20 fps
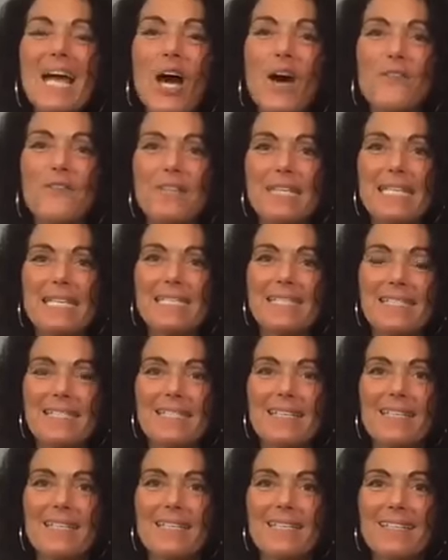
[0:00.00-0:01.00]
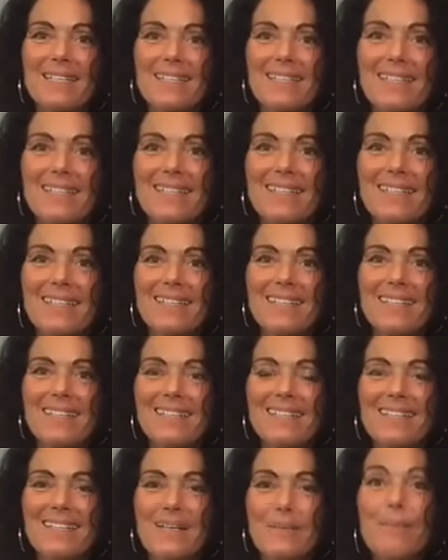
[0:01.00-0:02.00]
of these
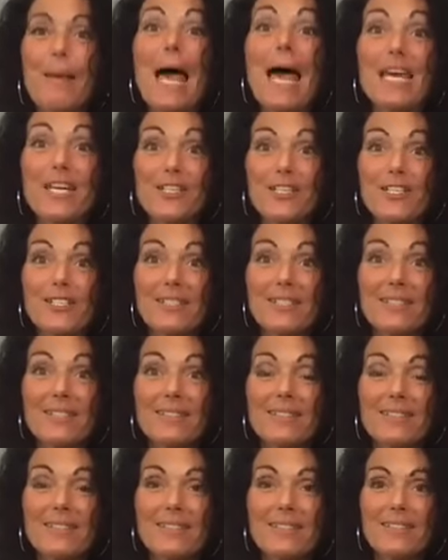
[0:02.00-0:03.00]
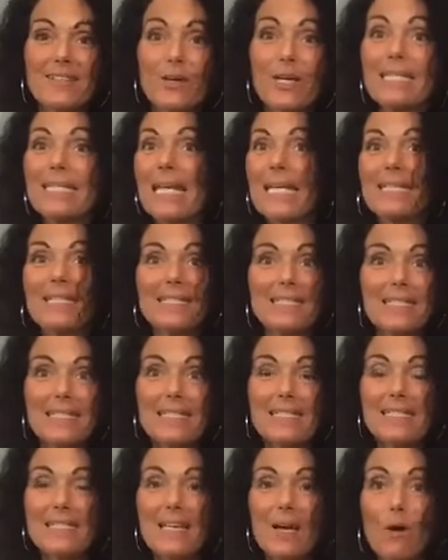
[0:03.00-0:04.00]
patterns or
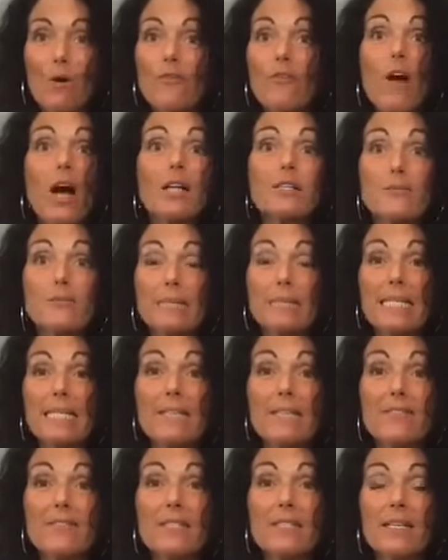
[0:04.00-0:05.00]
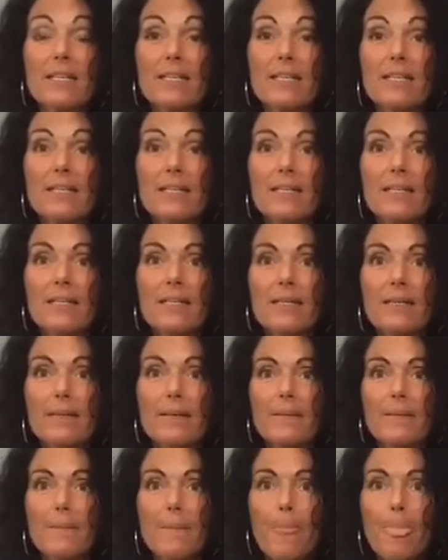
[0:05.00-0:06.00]
identities or false beliefs,
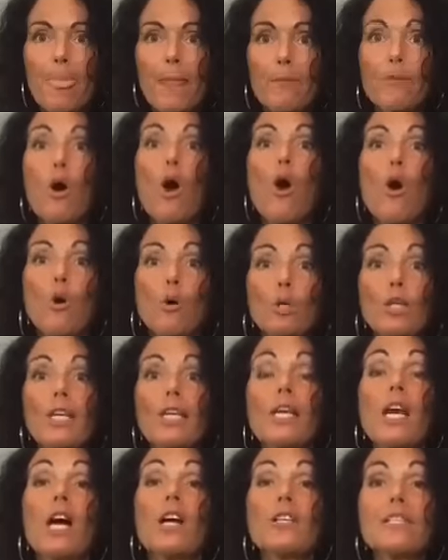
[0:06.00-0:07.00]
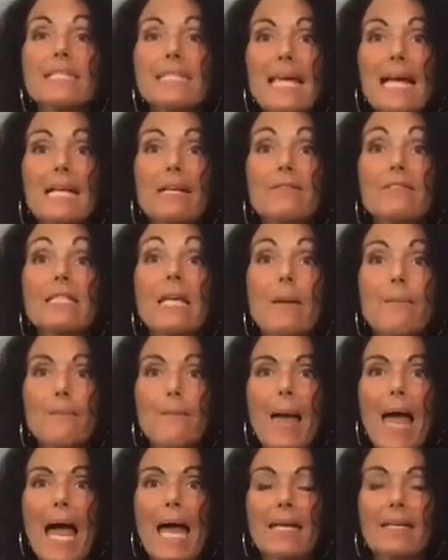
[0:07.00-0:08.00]
we're holding ourselves
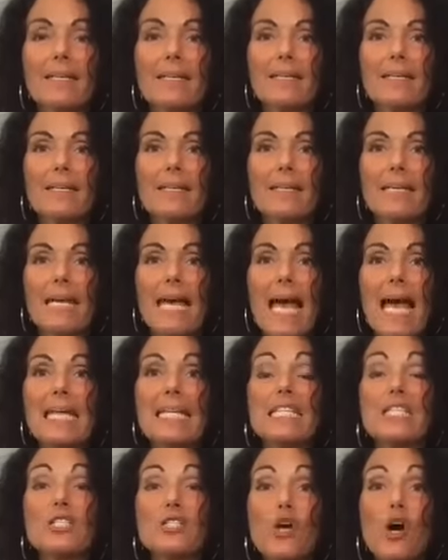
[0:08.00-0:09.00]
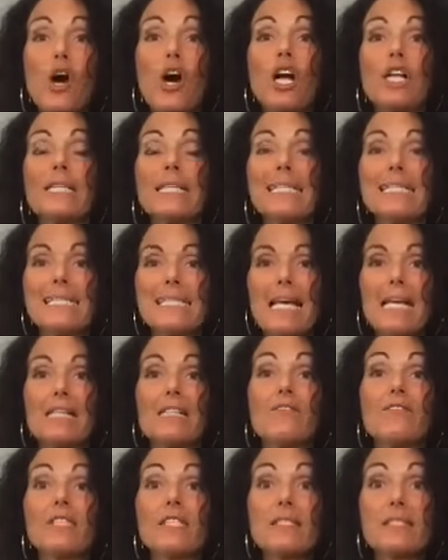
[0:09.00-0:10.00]
back. And it's called
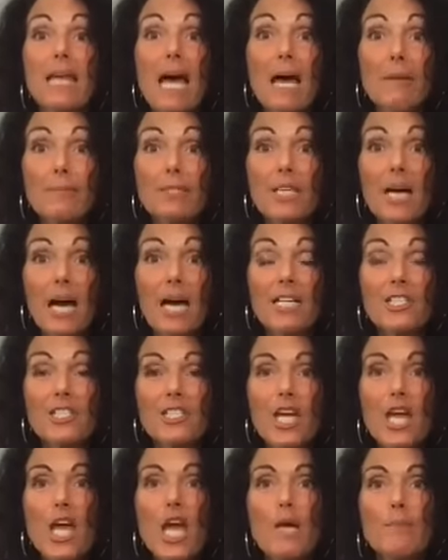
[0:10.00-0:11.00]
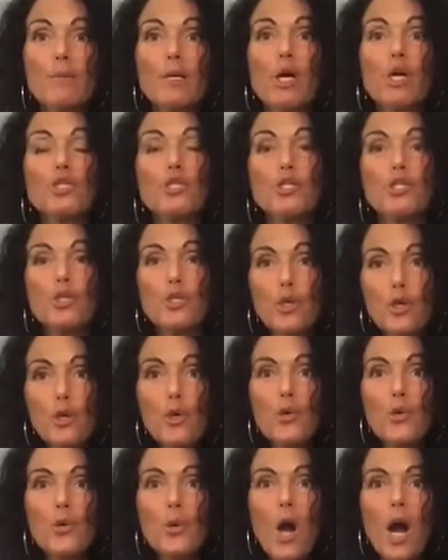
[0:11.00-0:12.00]
self-sabotage. Because
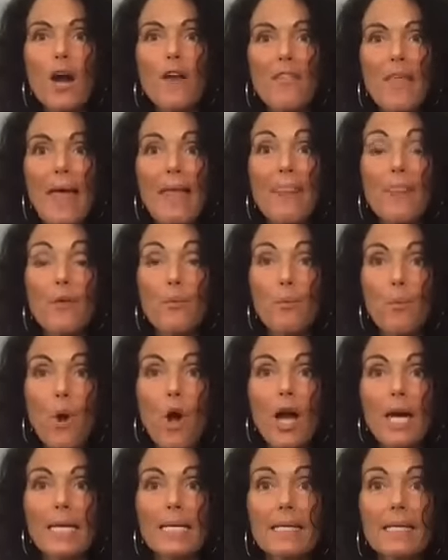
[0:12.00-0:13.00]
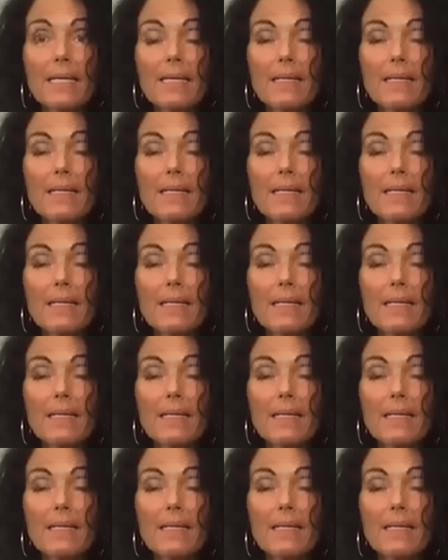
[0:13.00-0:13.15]
you are then the one,